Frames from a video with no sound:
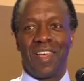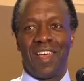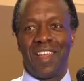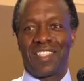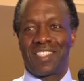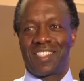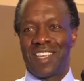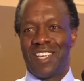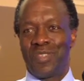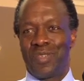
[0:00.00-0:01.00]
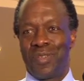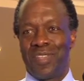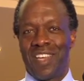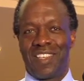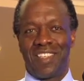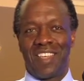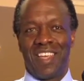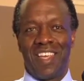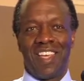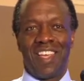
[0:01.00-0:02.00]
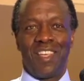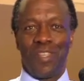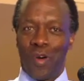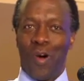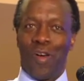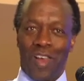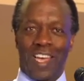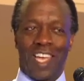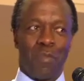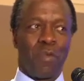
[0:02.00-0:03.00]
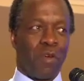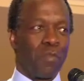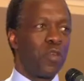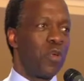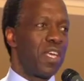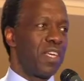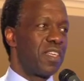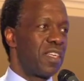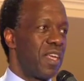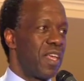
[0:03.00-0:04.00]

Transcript: And I just say to you that you all are capable of doing it.